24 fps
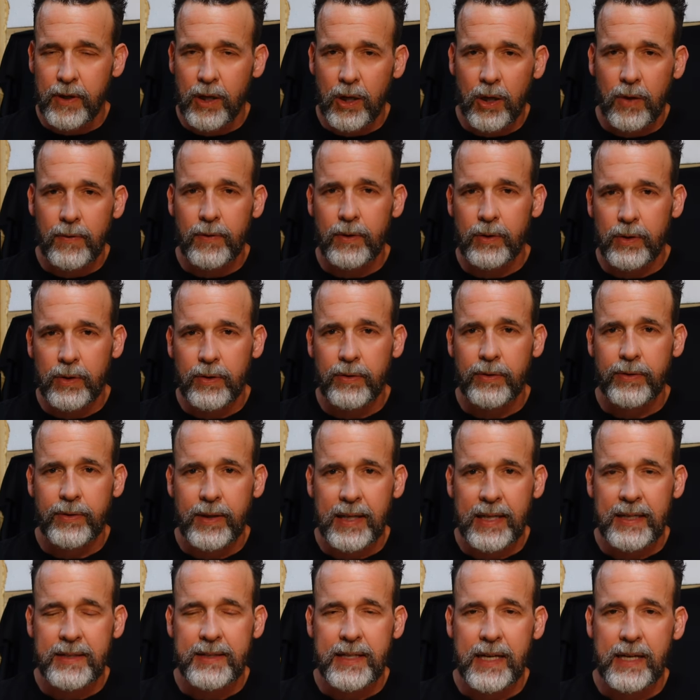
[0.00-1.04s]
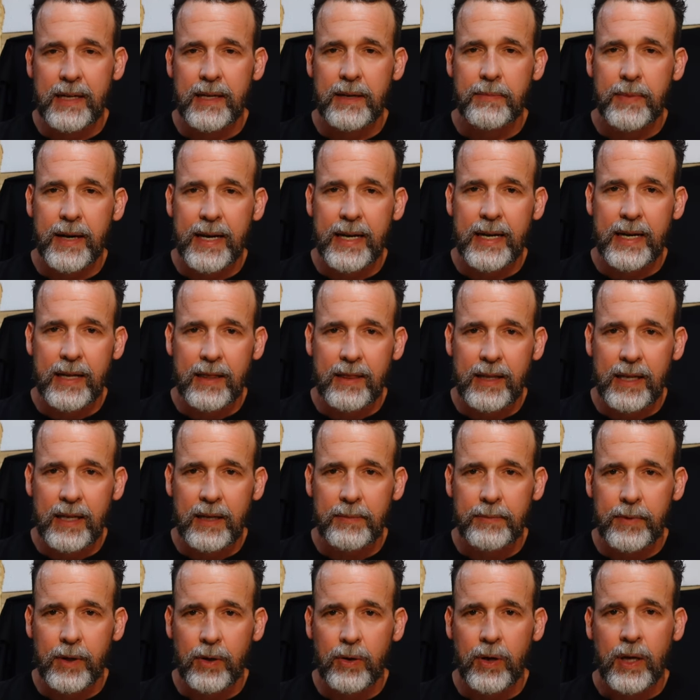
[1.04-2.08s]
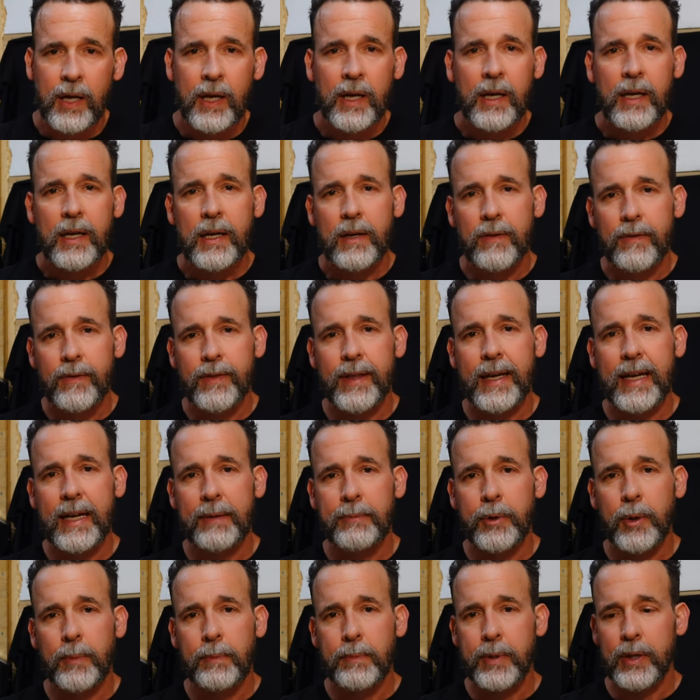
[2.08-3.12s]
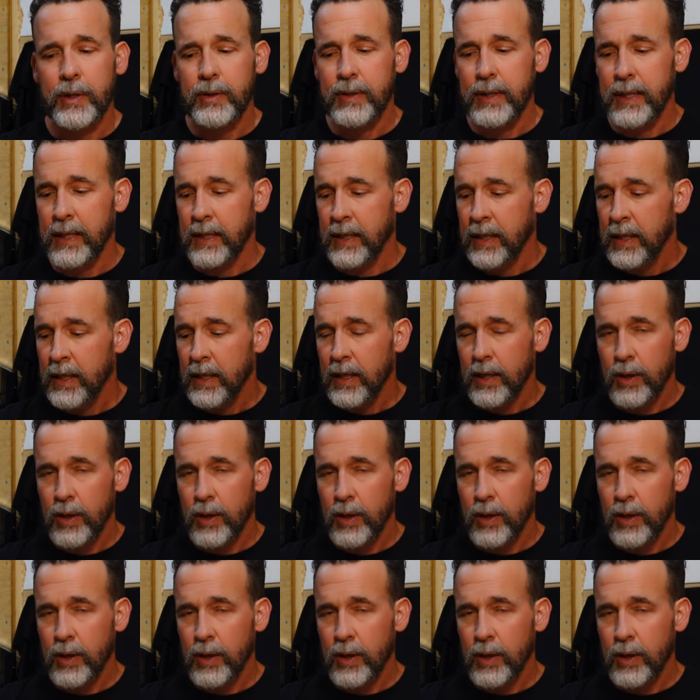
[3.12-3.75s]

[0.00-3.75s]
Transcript: all the little things that you might not think about if you're thinking about building